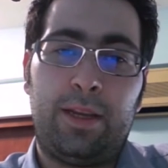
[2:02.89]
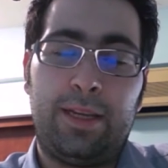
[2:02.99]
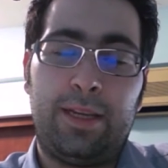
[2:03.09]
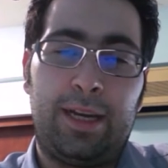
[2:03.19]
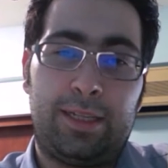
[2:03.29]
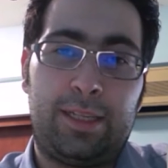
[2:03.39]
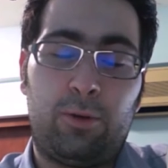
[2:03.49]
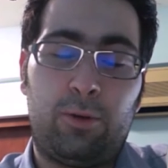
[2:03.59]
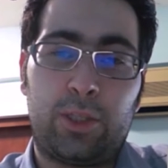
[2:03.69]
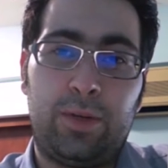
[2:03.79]
the
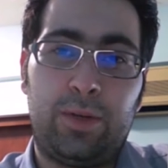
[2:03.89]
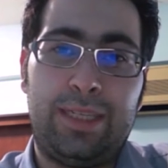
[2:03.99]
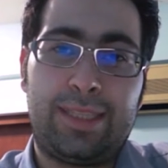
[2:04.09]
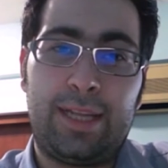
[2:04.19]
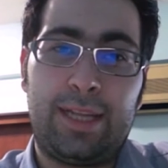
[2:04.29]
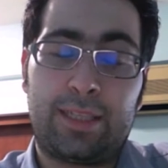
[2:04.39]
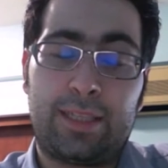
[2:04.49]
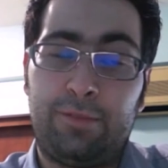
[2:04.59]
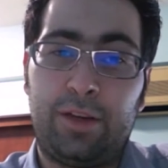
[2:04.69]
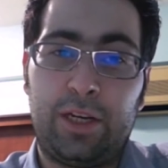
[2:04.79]
SQL Server instance
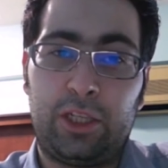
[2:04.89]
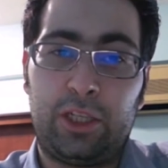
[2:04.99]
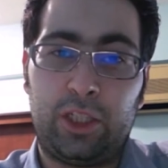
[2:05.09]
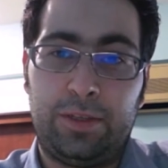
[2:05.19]
configuration.